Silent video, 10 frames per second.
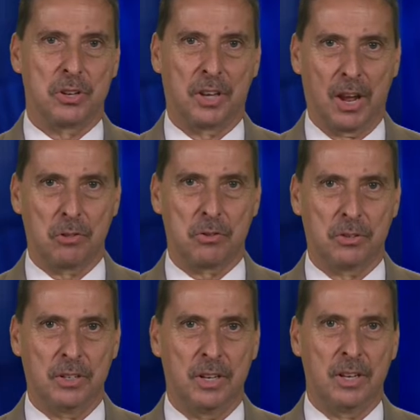Council
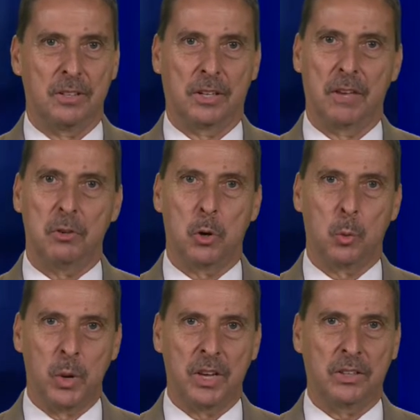to give you a
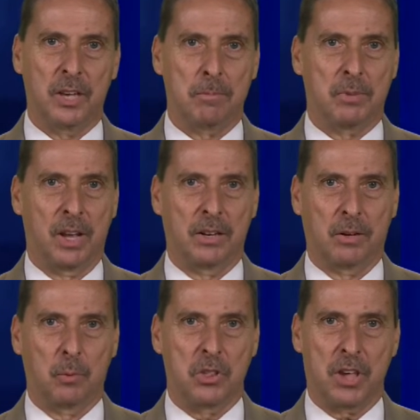weekly update
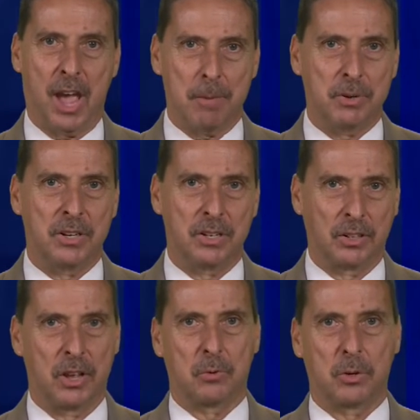on what's happening in
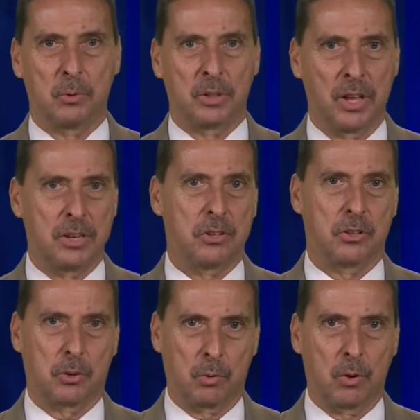Lakewood related to the
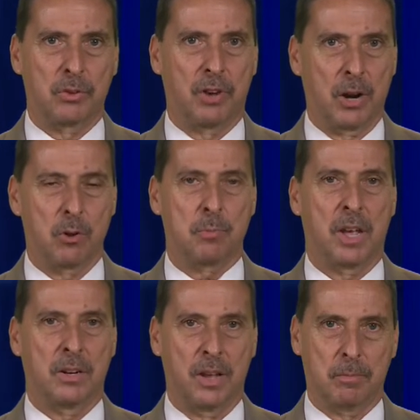coronavirus
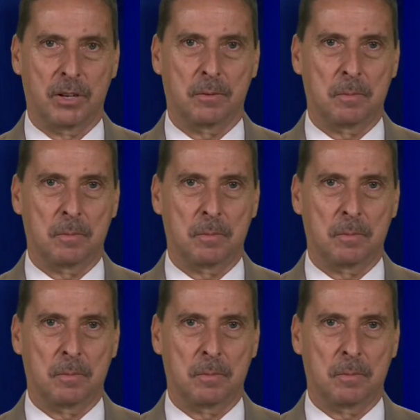pandemic.